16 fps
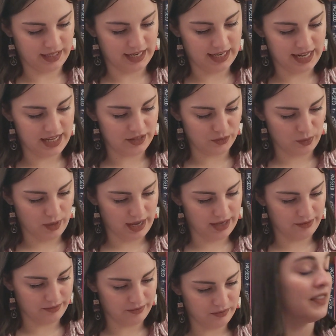It is,
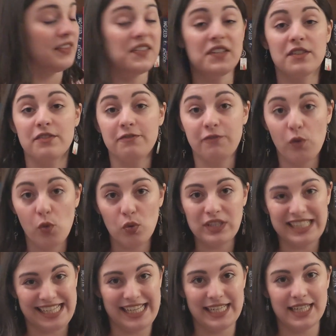wait. This is
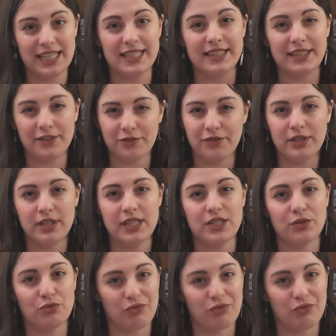14 different